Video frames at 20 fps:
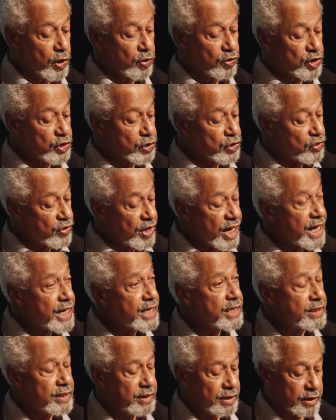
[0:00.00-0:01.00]

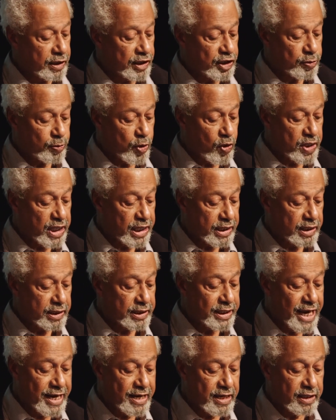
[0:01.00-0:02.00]
restrain the despotic
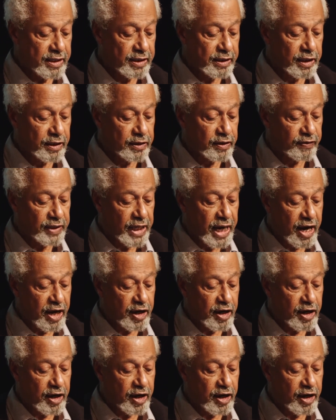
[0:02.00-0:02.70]
tendencies of the